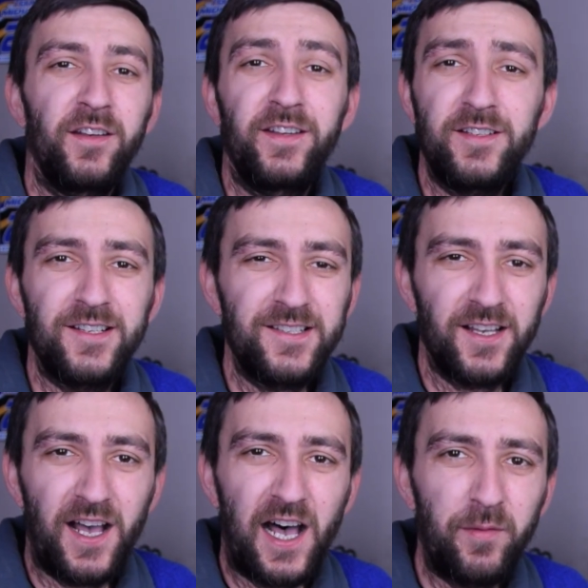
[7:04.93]
This is
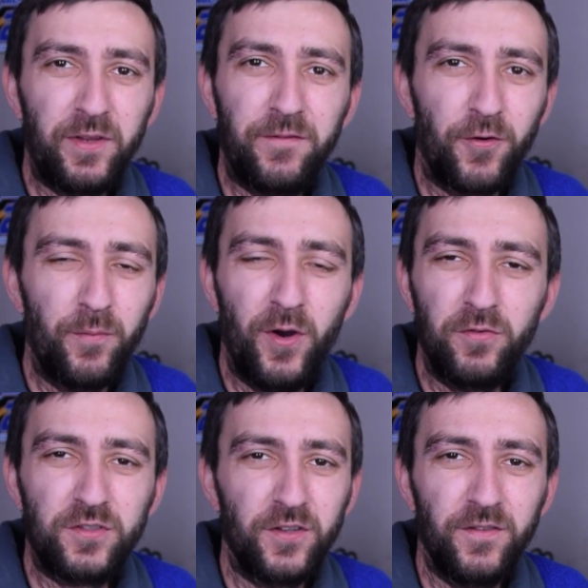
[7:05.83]
a hobby for
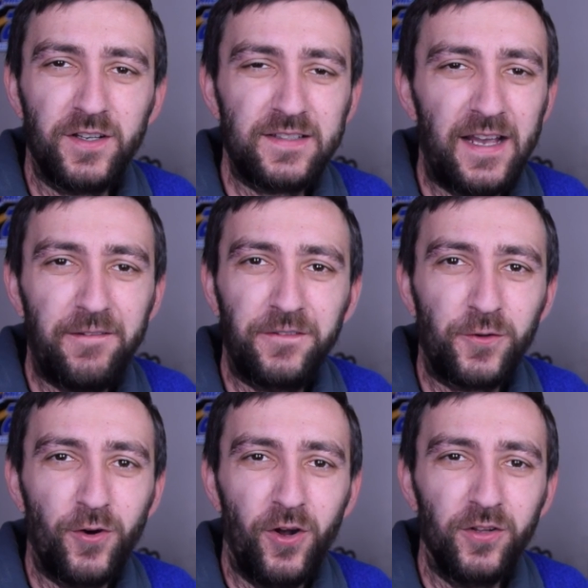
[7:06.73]
most of us
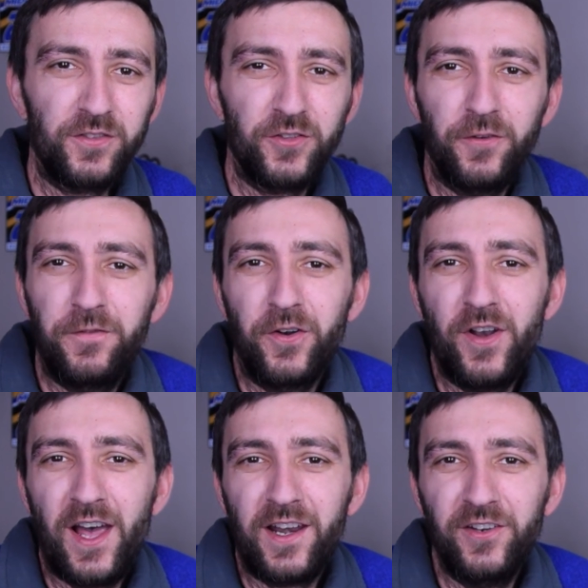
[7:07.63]
after all, so if you're
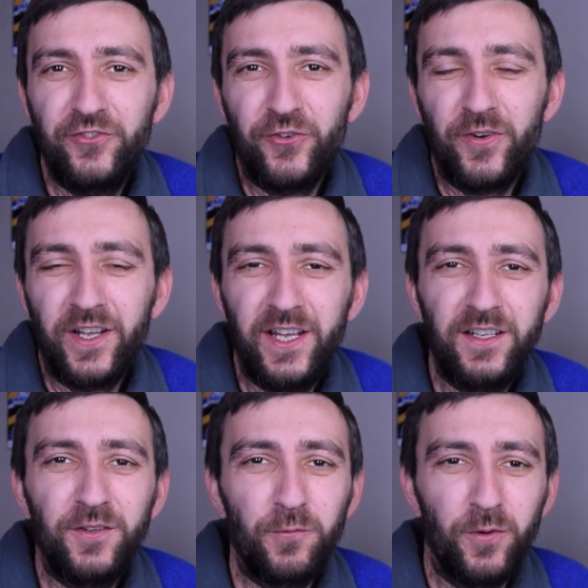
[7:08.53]
not enjoying
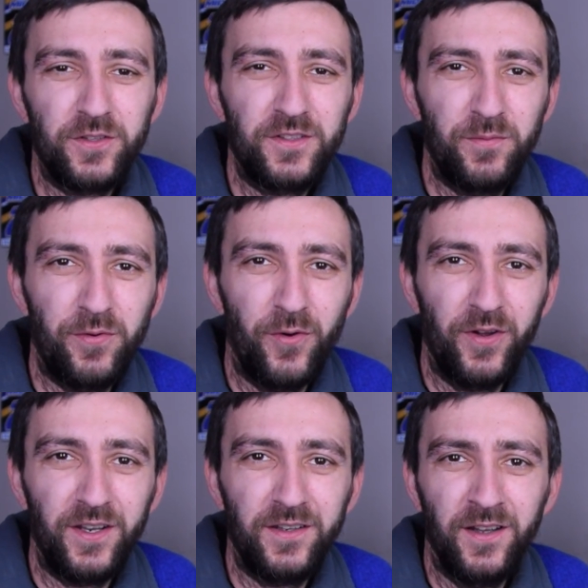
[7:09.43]
it, what's the
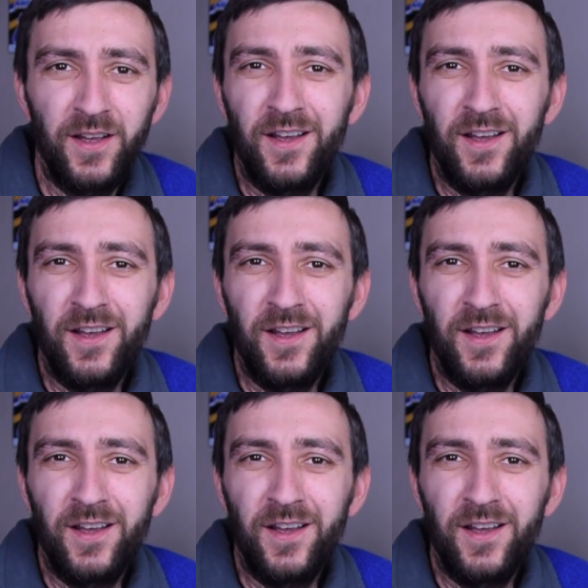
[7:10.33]
point?